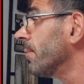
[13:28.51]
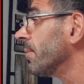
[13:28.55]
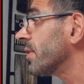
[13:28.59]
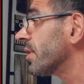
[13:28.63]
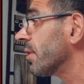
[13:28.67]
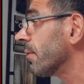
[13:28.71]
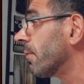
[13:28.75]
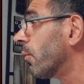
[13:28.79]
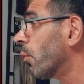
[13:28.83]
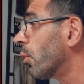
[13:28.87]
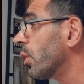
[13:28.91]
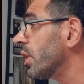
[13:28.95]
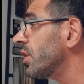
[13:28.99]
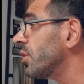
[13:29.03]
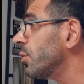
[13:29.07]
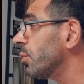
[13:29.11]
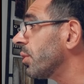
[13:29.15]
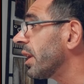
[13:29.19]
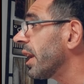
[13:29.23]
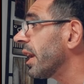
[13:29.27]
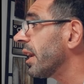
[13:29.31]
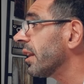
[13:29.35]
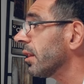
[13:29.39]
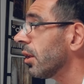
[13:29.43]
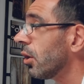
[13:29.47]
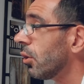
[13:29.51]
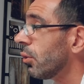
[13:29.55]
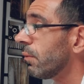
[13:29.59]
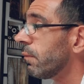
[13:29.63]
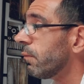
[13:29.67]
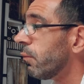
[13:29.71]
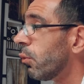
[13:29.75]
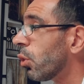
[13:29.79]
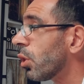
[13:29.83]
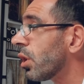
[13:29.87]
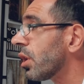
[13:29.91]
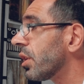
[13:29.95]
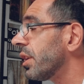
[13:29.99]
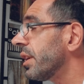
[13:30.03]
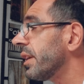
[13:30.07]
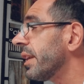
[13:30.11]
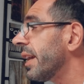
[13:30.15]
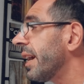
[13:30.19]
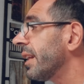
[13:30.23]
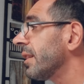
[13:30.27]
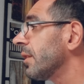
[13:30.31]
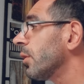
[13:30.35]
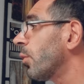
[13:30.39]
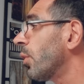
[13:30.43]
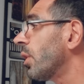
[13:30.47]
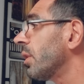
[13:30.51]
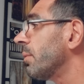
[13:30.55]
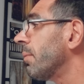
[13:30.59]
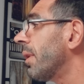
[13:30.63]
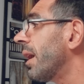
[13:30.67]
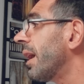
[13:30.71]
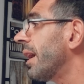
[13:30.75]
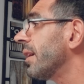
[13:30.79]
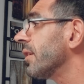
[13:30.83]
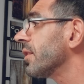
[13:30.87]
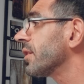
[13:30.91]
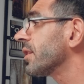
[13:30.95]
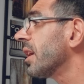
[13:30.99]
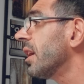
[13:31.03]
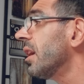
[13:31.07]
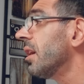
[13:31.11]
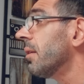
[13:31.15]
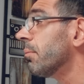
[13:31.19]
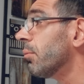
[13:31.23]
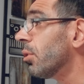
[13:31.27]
It's a 42K load, 409 loaded miles,